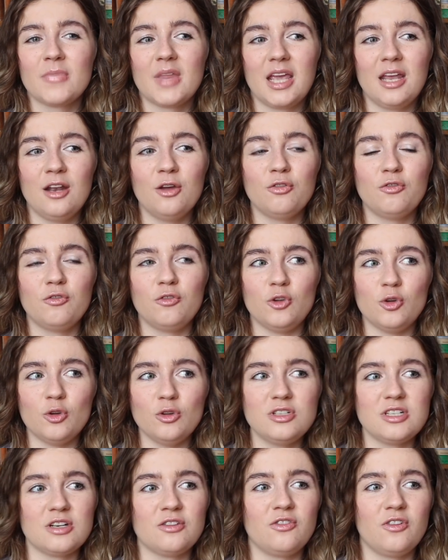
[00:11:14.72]
in a
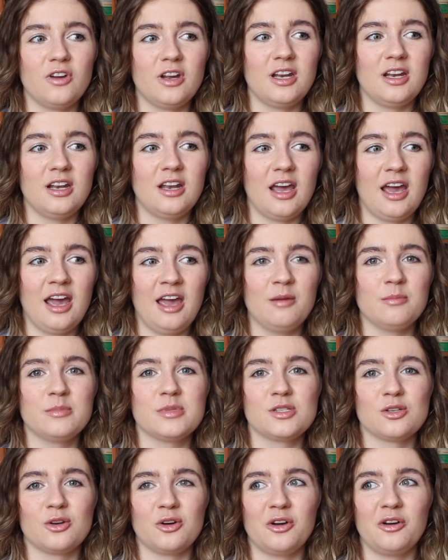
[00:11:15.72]
few different
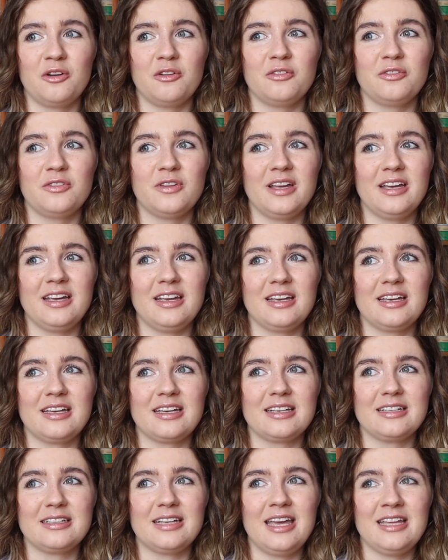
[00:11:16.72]
sort of
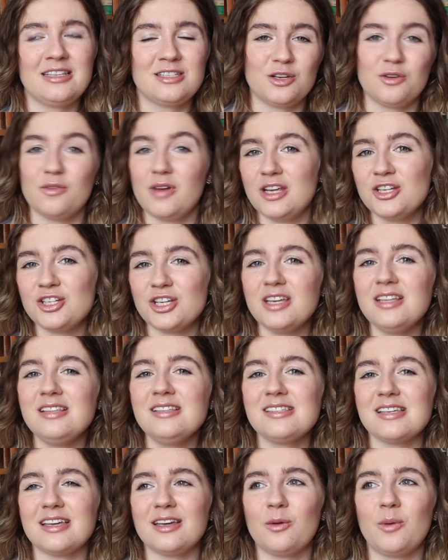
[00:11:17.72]
like
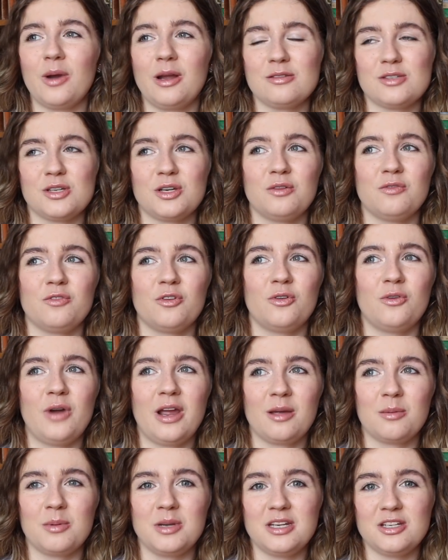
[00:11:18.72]
iterations, like when I was looking for
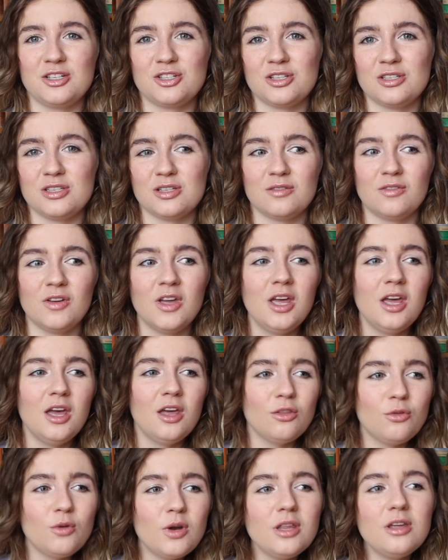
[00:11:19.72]
recommendations of
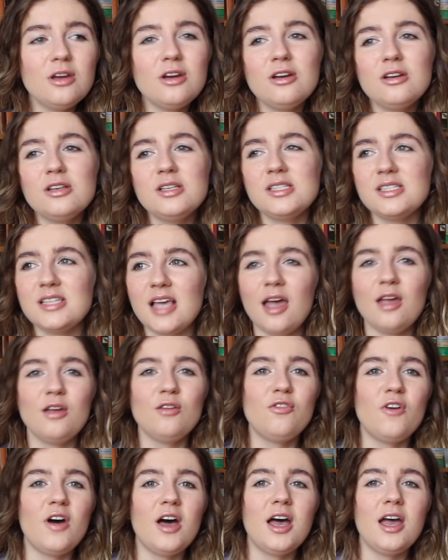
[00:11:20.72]
thrillers,
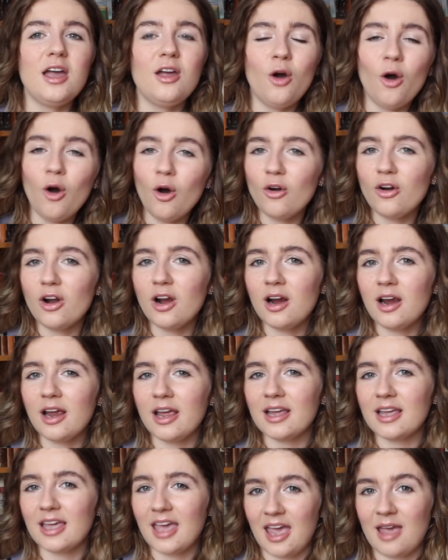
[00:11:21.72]
sci-fi, horror,
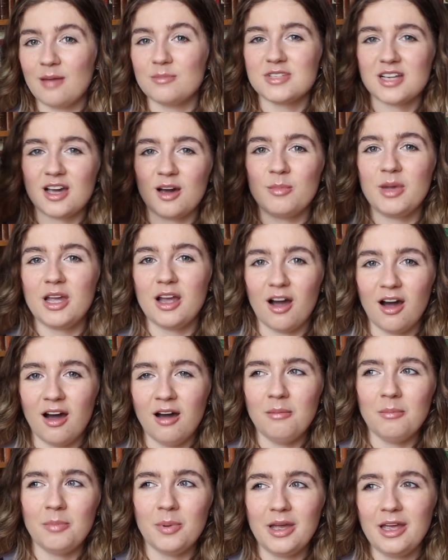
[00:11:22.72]
it kept coming
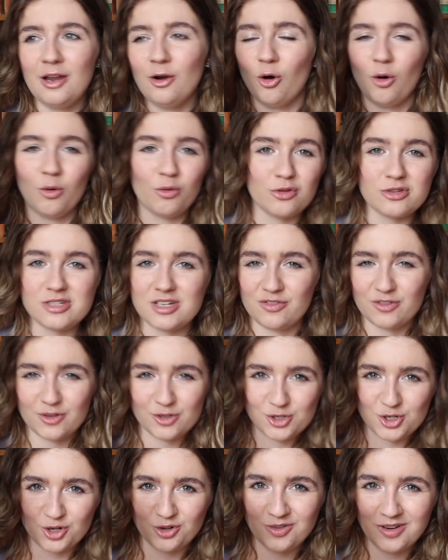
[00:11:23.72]
up in all those
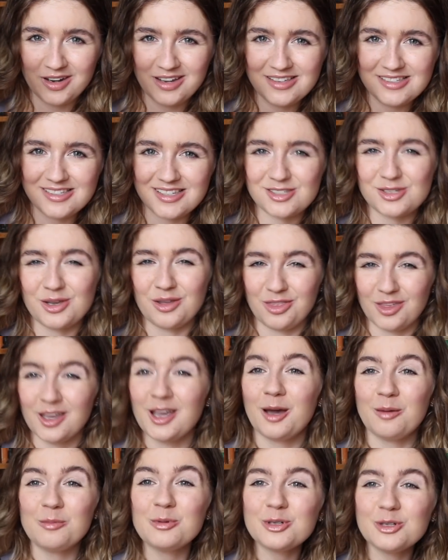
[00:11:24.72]
different genres, so I
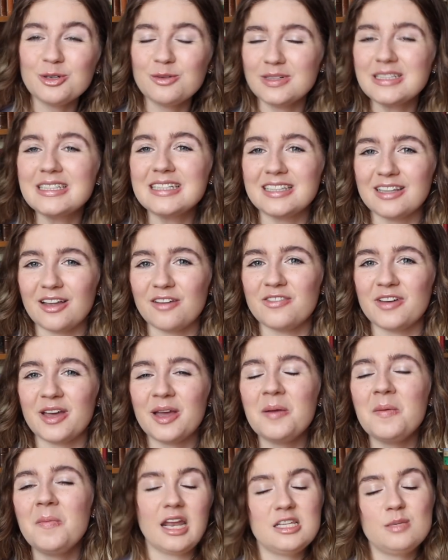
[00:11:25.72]
think I'm gonna really love
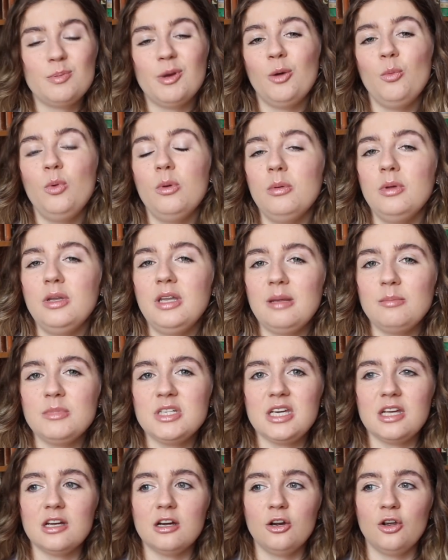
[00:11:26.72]
it. And it's about a woman named
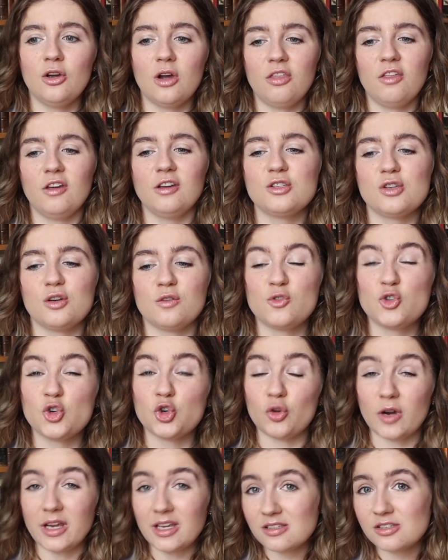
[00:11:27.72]
Gear who I think sort of
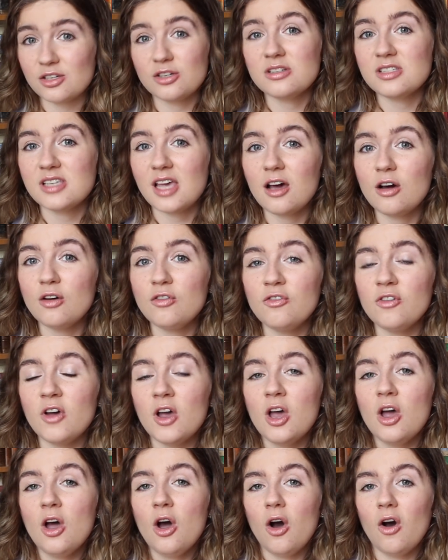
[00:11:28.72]
tricks herself
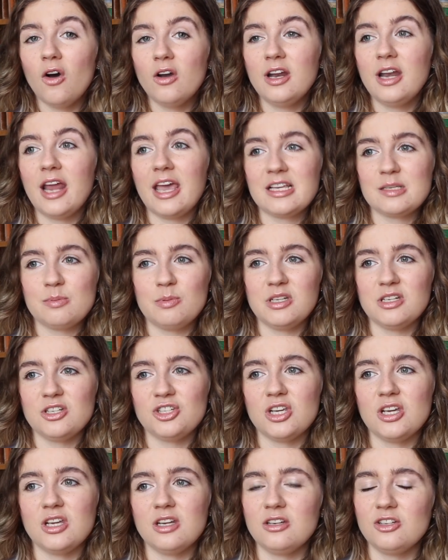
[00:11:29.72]
on an
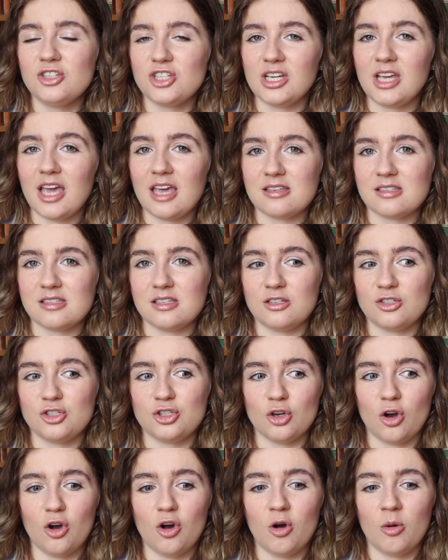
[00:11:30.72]
expedition. She gets this
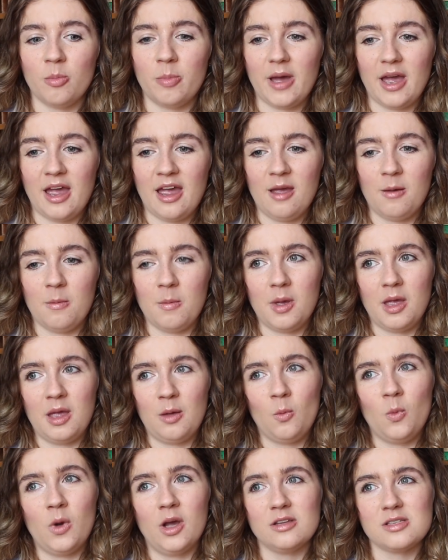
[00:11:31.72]
job
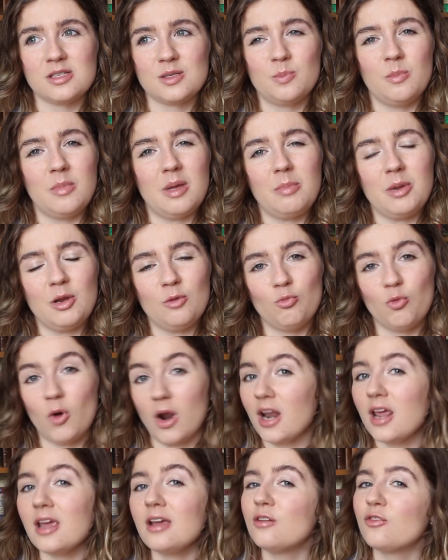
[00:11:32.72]
whilst maybe
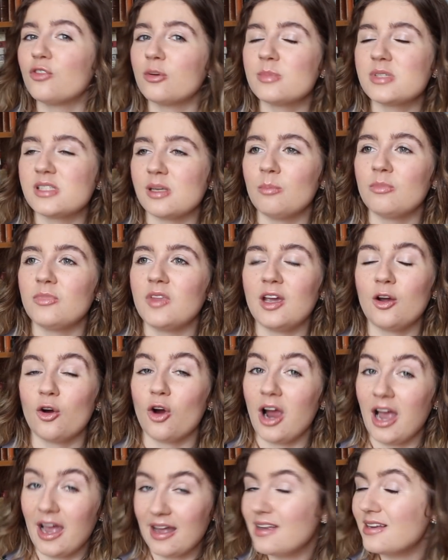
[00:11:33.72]
running from something
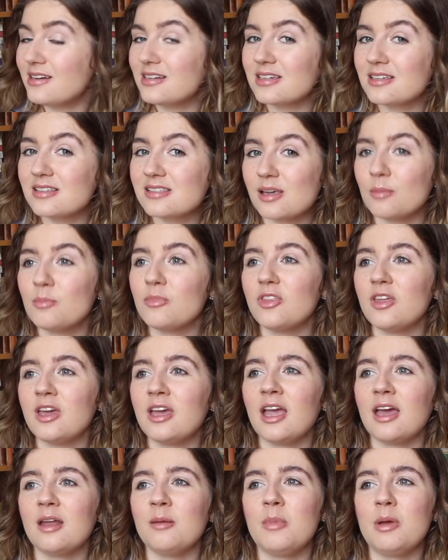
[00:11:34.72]
or hiding
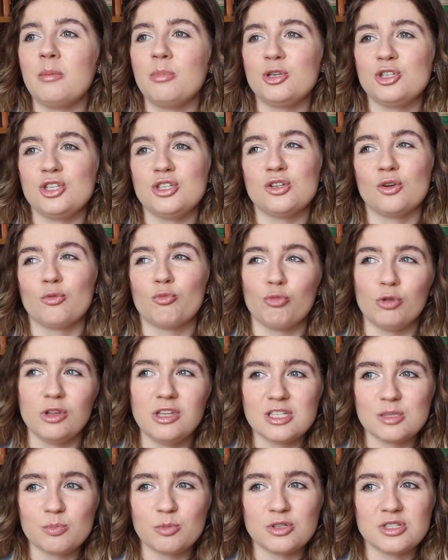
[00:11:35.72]
something, and maybe she's not
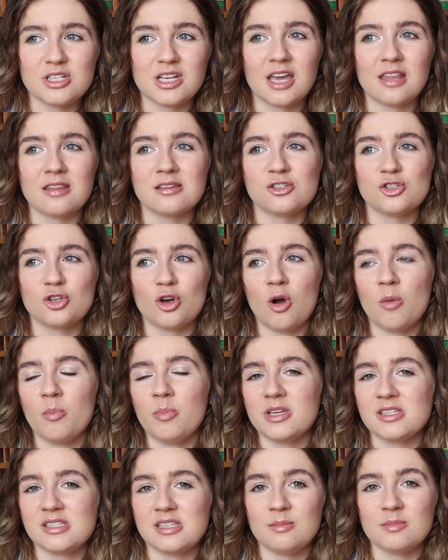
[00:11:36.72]
really supposed to get this job,
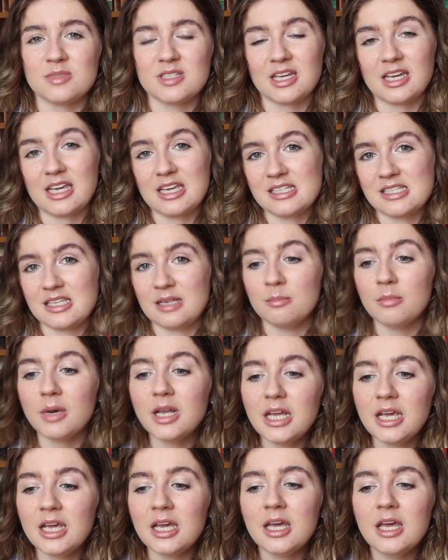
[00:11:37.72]
but it seems like easy
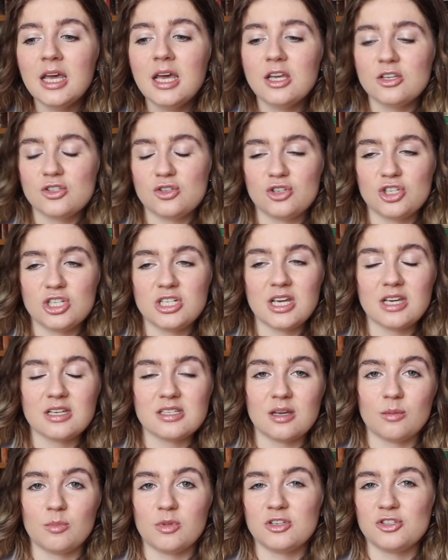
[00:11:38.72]
money. So she
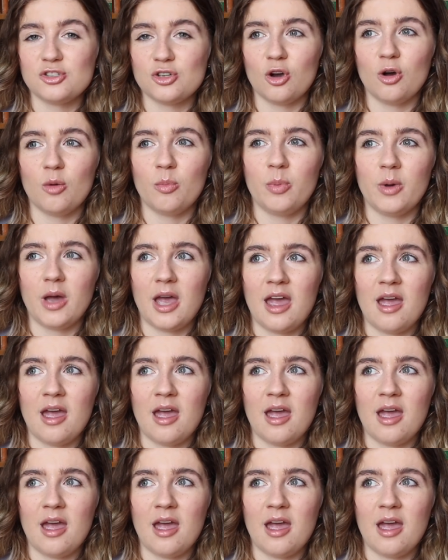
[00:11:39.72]
takes up this job